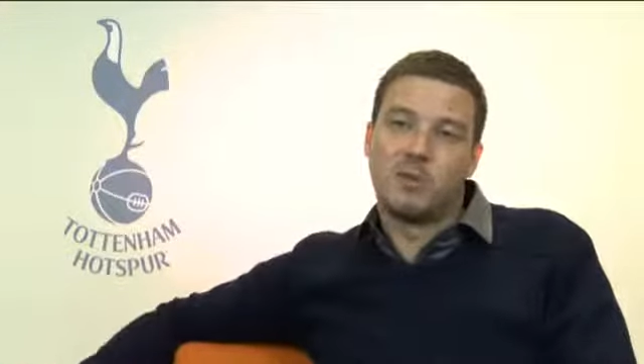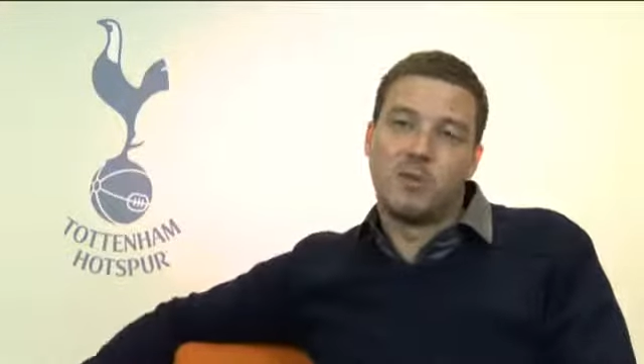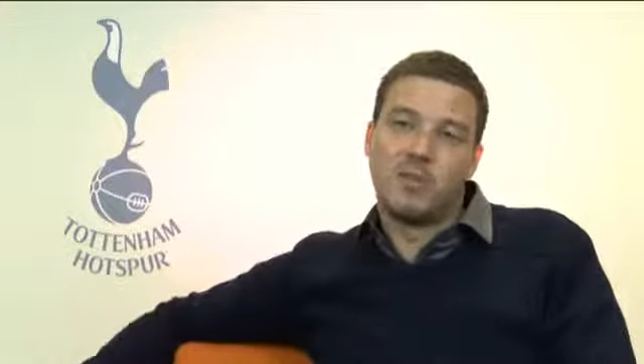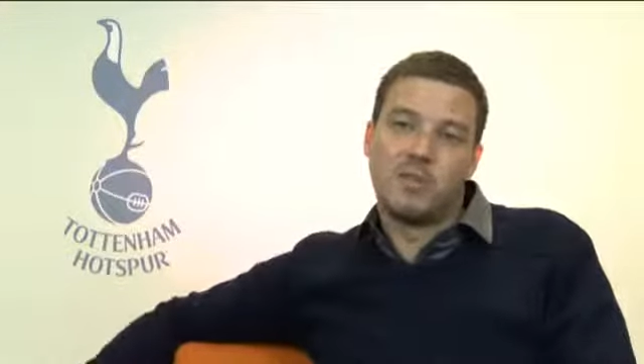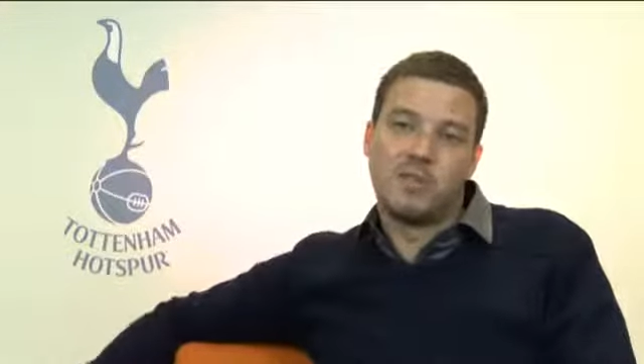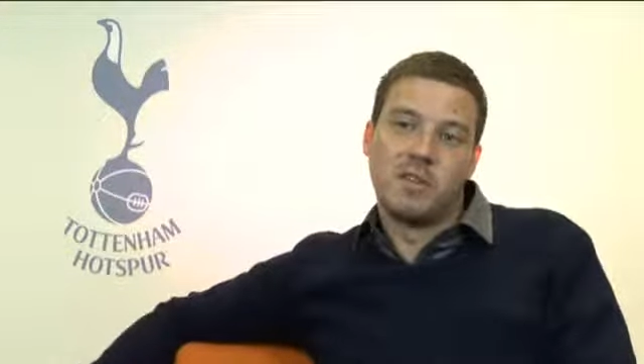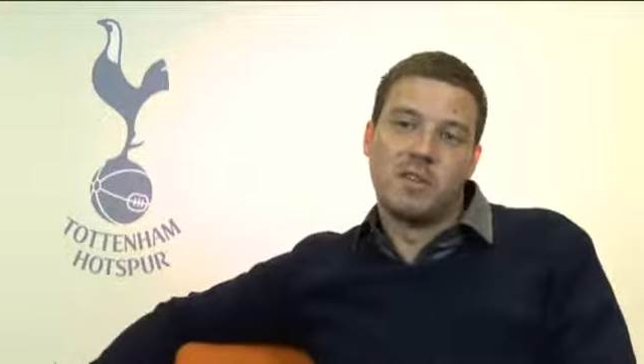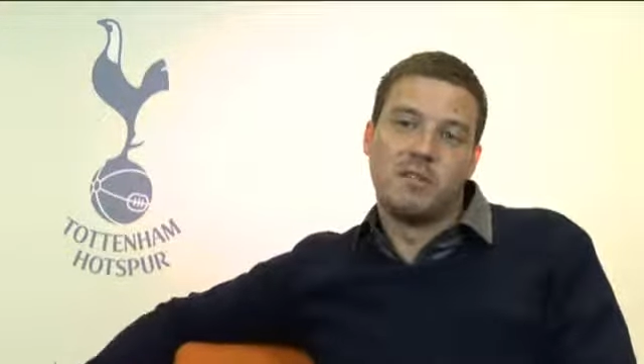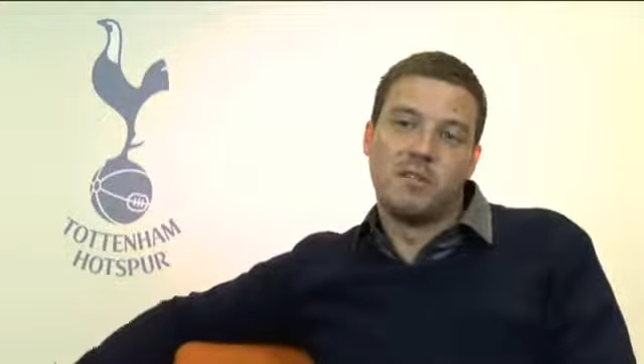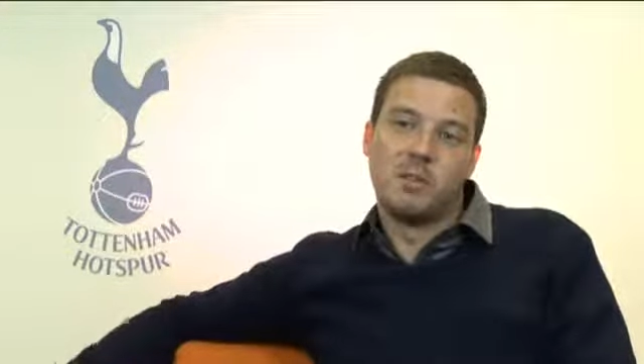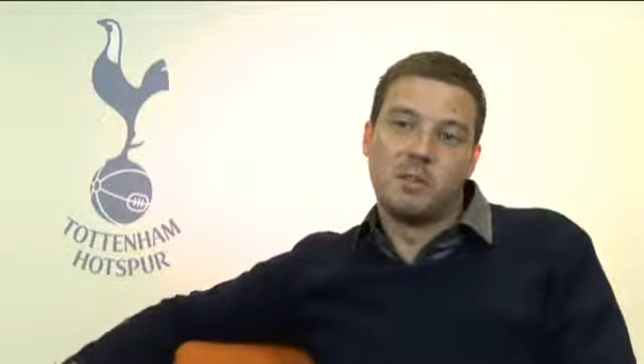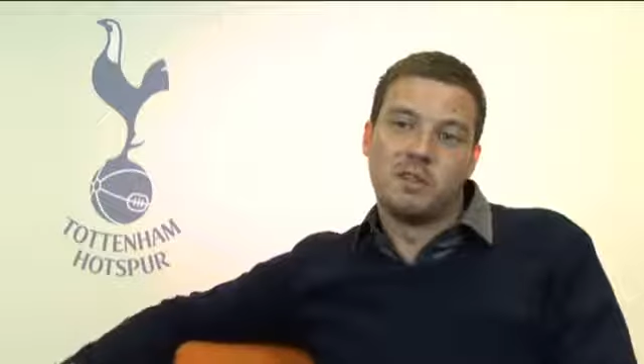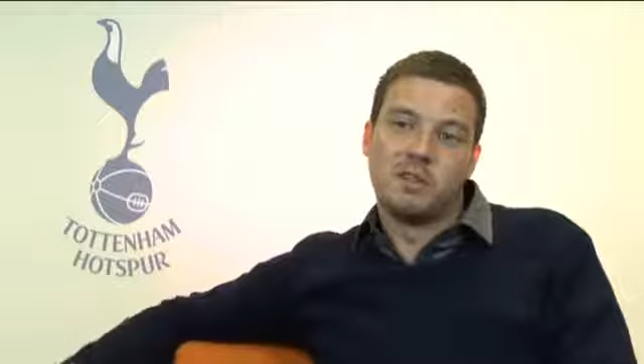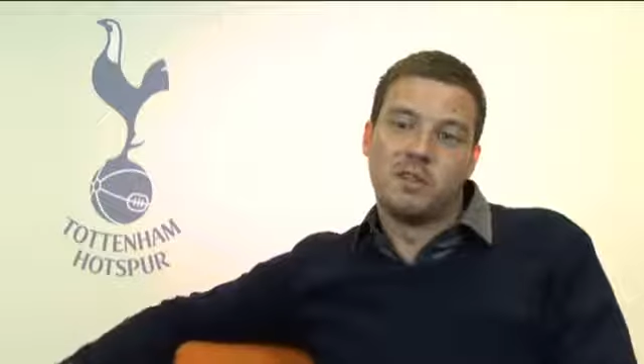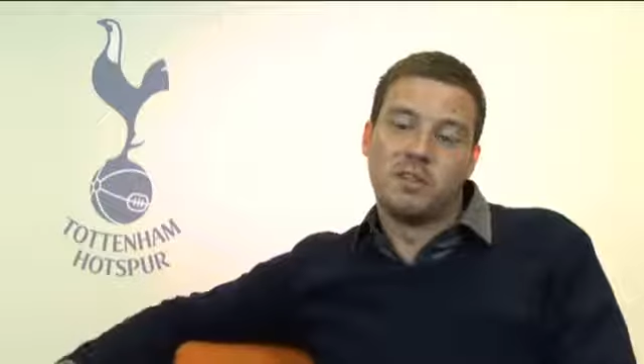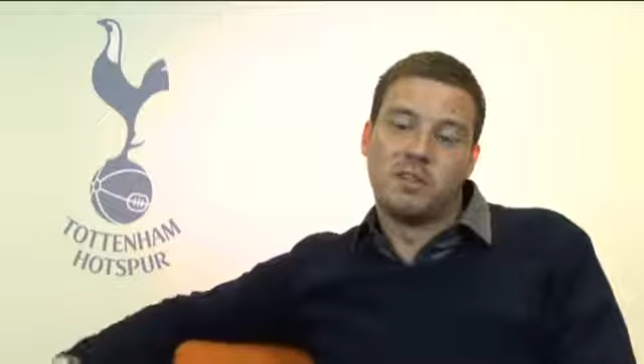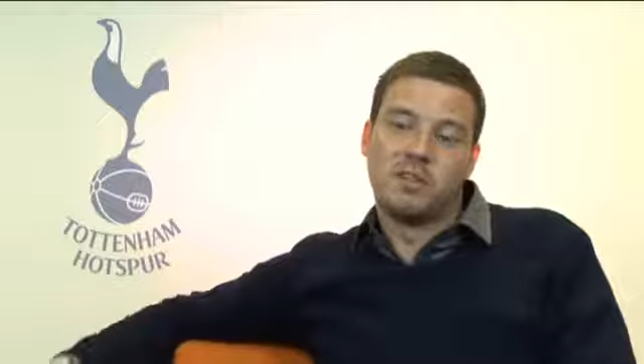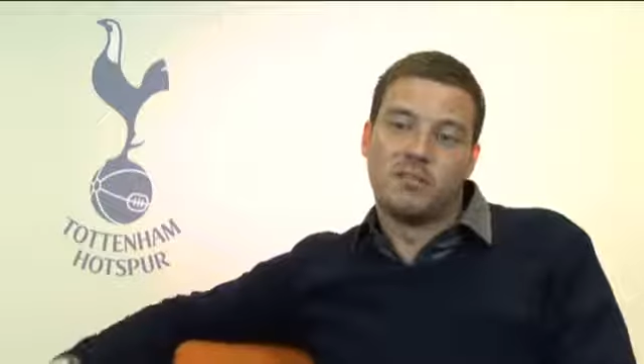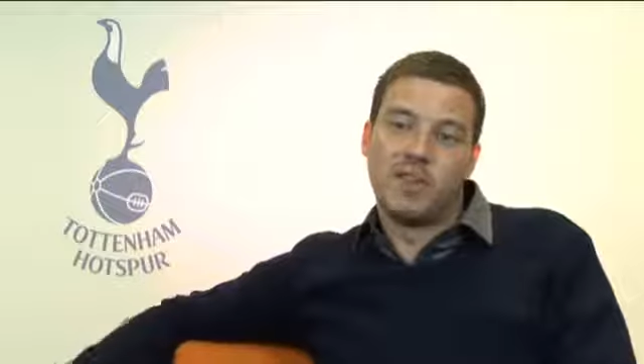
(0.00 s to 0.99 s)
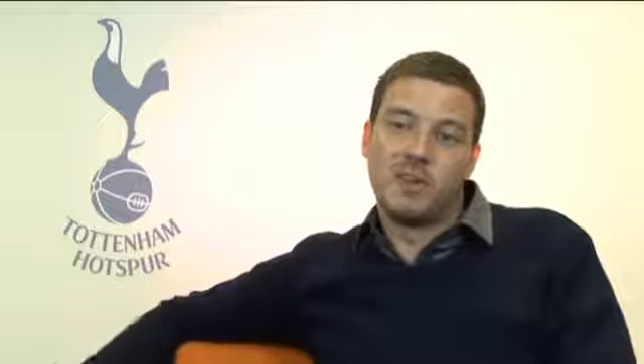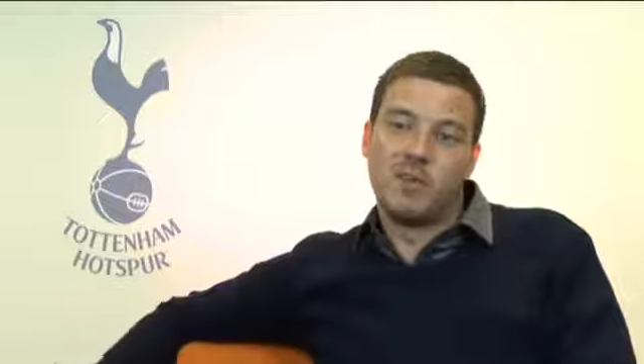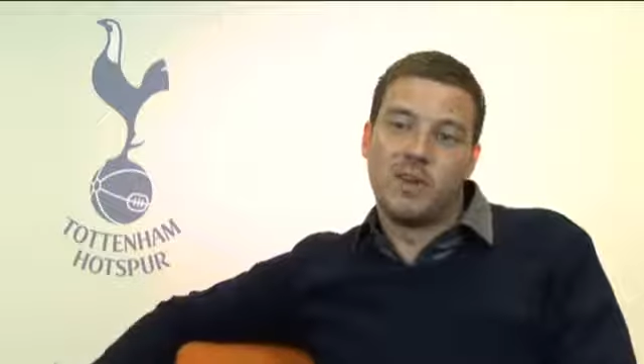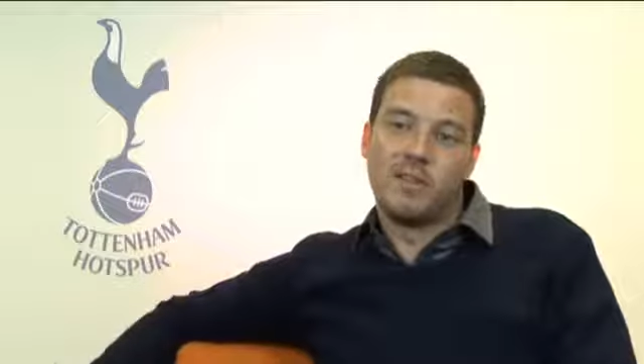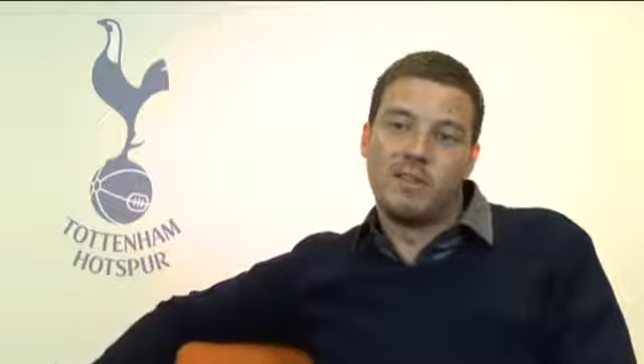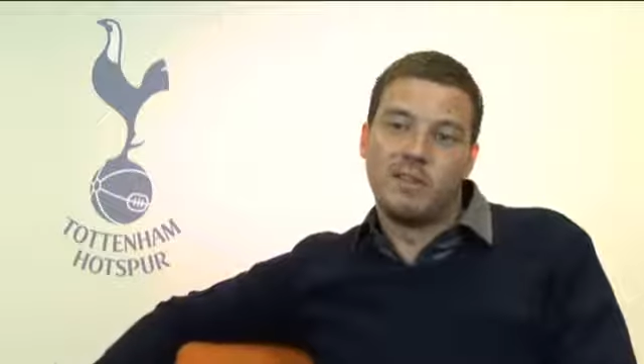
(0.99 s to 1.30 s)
with the 4-2-3-1